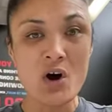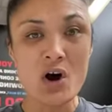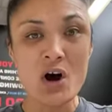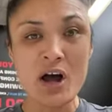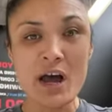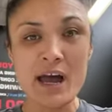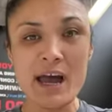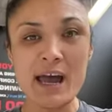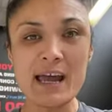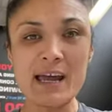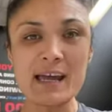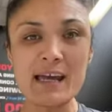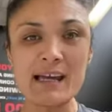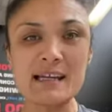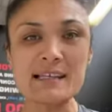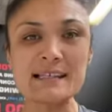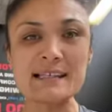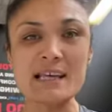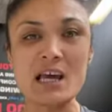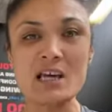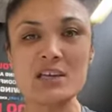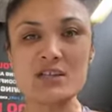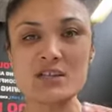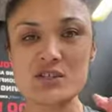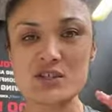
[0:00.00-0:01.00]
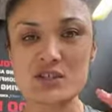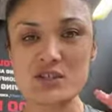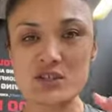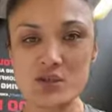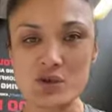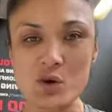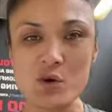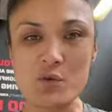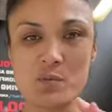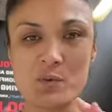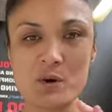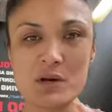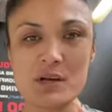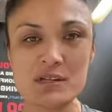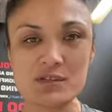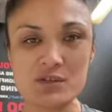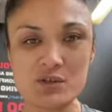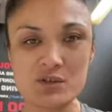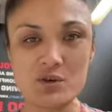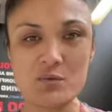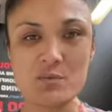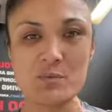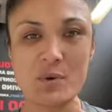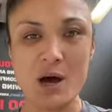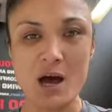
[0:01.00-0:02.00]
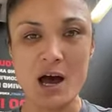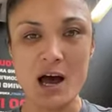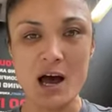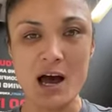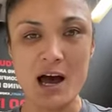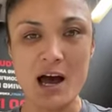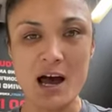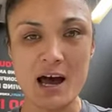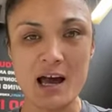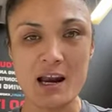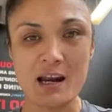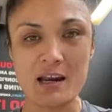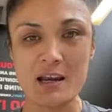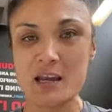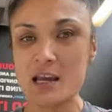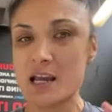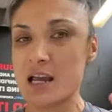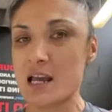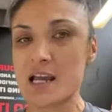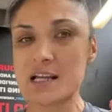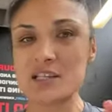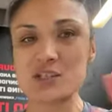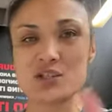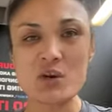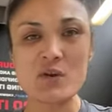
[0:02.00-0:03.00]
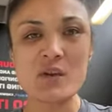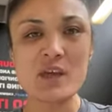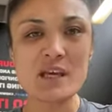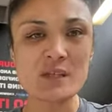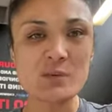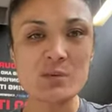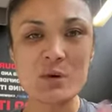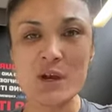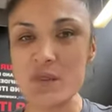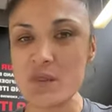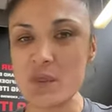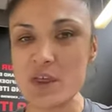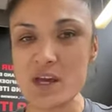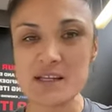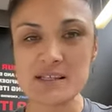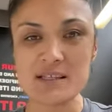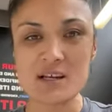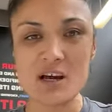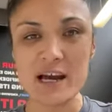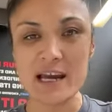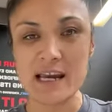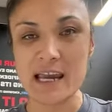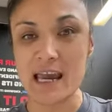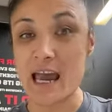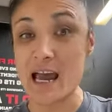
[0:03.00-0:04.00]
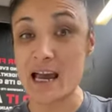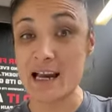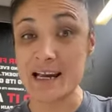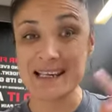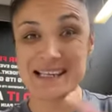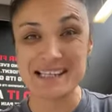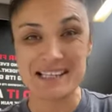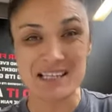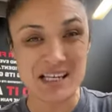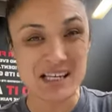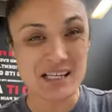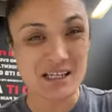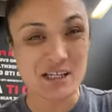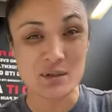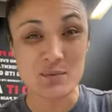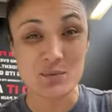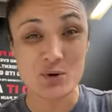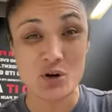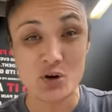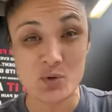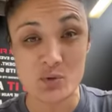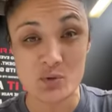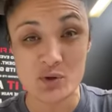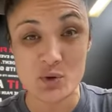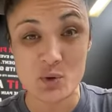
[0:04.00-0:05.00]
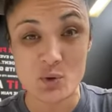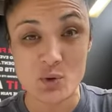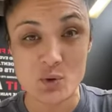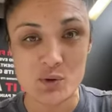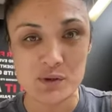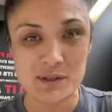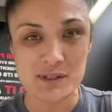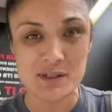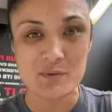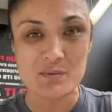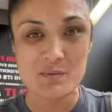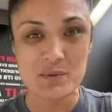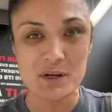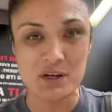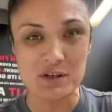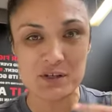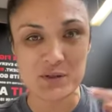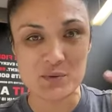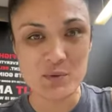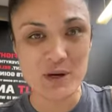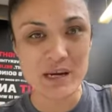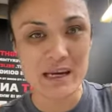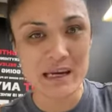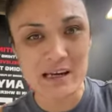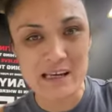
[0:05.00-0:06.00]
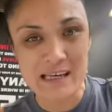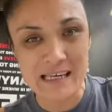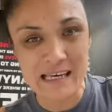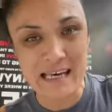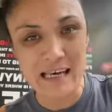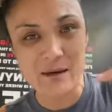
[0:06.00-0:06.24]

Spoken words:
is super, super hard. And so that's where things like our contenders program was awesome, because we could keep